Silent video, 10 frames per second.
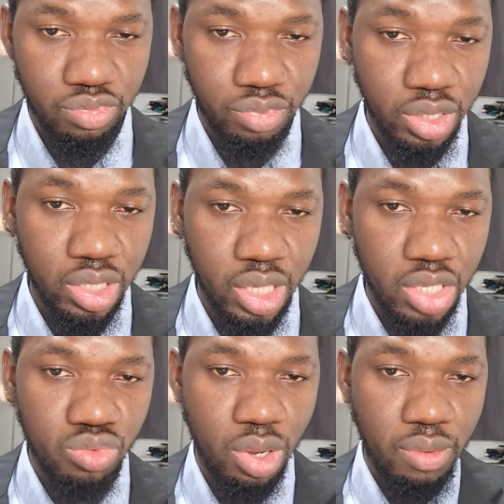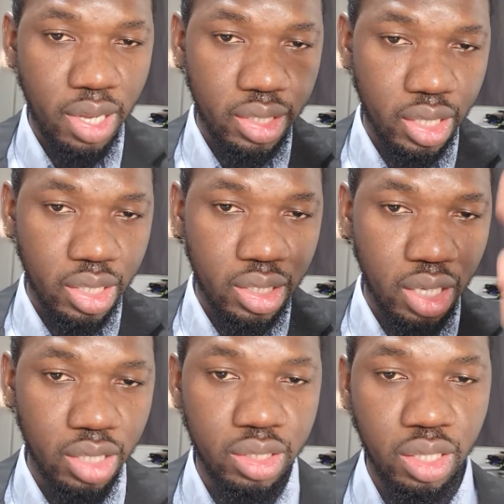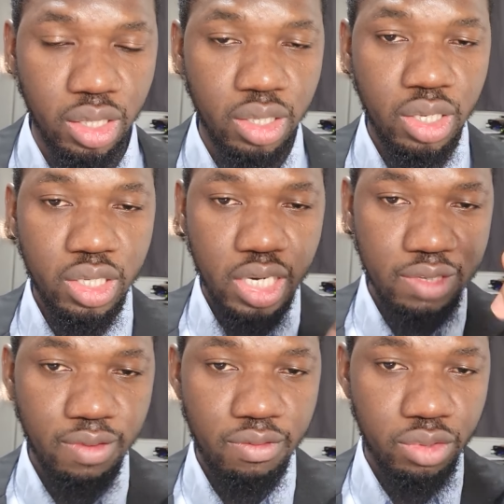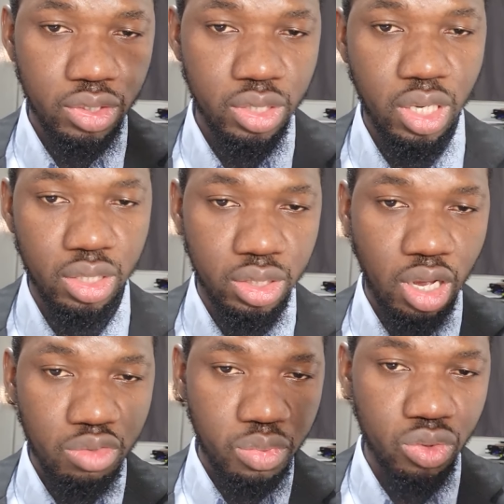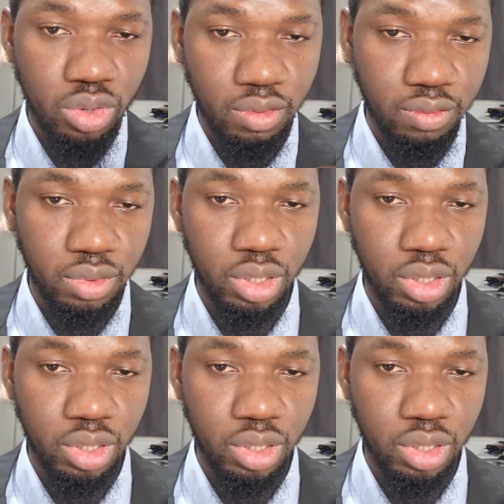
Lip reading: in the case where we are taking that transfer function as output of